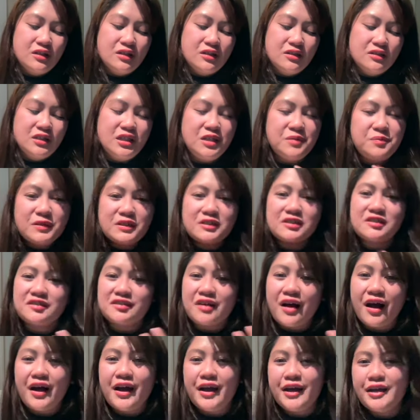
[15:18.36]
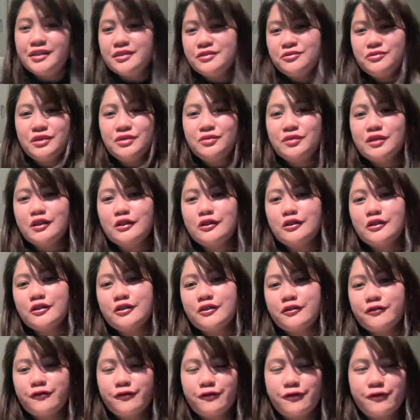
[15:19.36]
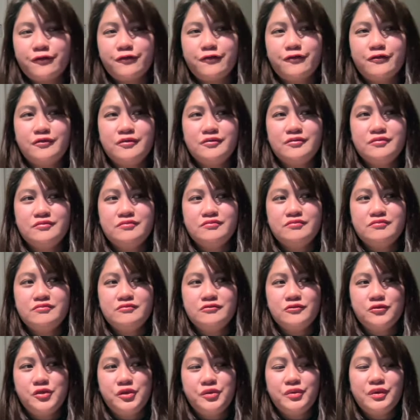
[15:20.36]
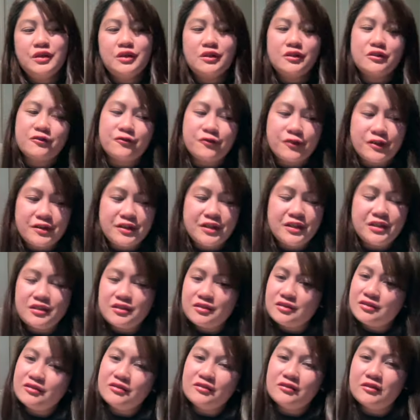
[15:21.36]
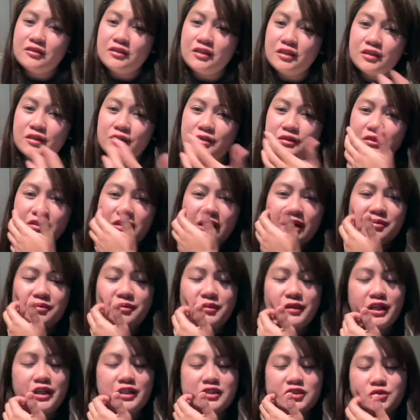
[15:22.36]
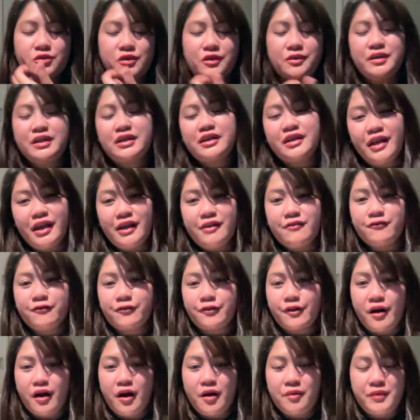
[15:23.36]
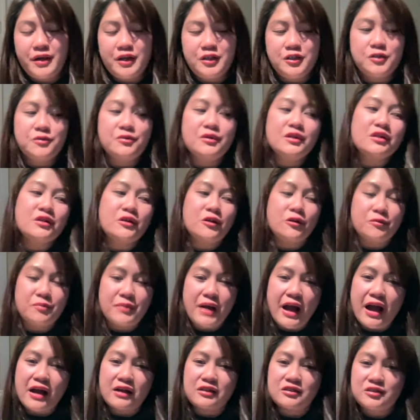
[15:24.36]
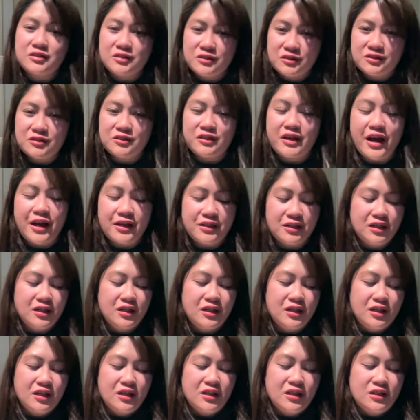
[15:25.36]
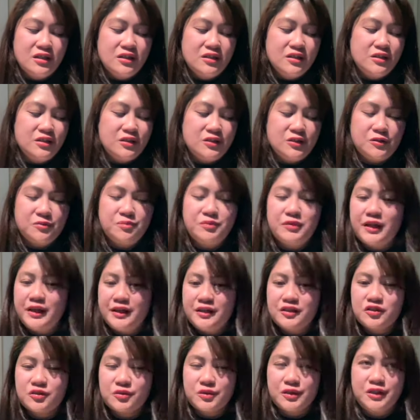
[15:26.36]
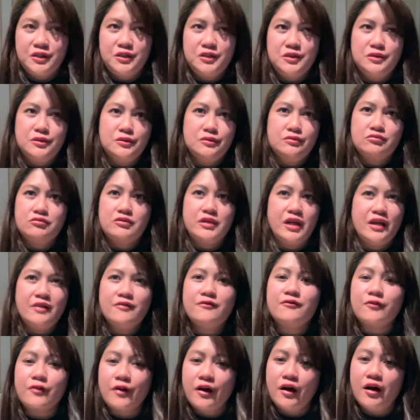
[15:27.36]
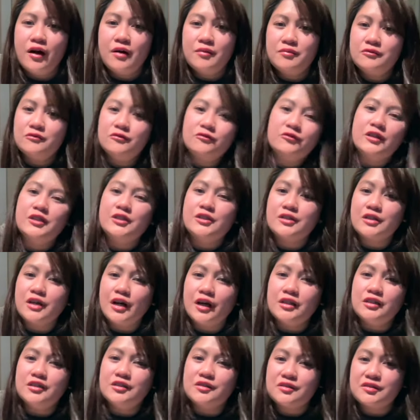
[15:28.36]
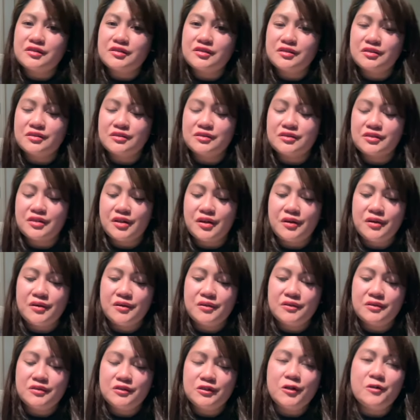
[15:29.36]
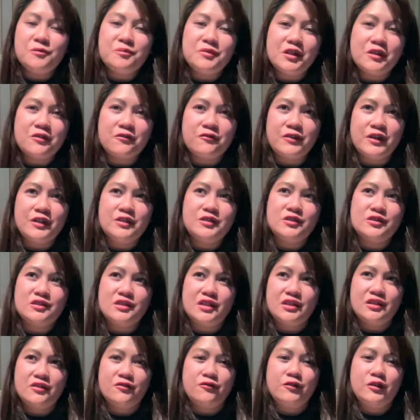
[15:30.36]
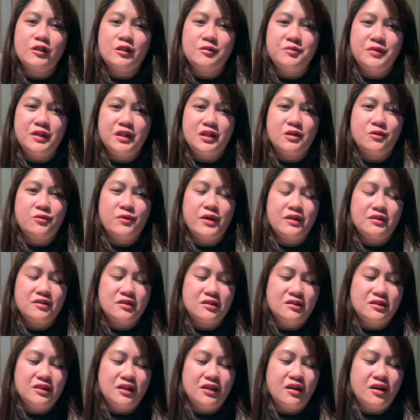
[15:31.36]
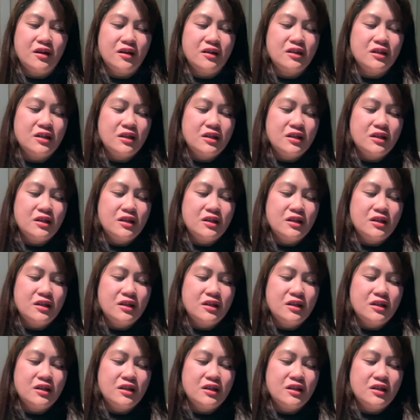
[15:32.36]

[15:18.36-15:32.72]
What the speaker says: deep inside, we will look for it. You know, that place where we came from, and you will go back to that, you know, place where you came from, what you got used to. So don't be afraid to date a Filipino, whether they are